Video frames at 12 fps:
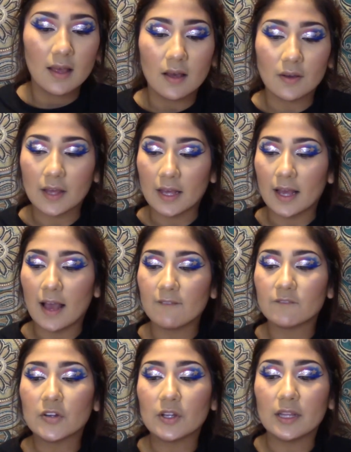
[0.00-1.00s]
Okay,
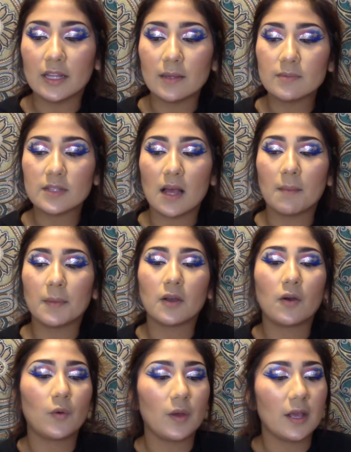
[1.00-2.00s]
and for lips, I'm going to
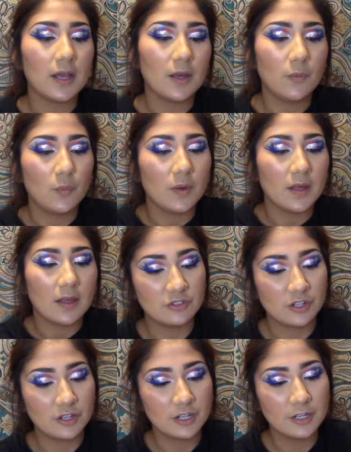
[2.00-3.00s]
go in with
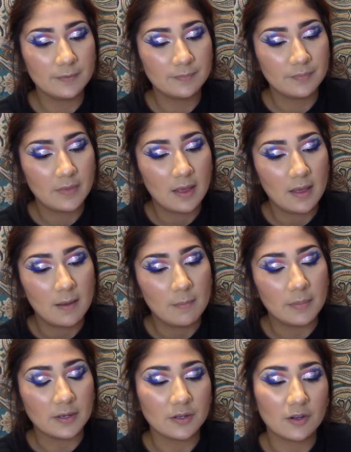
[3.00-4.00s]
Sugar,
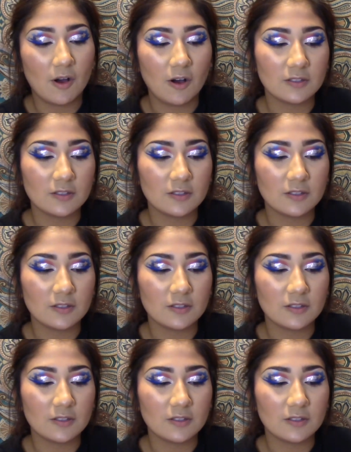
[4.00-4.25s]
Better Call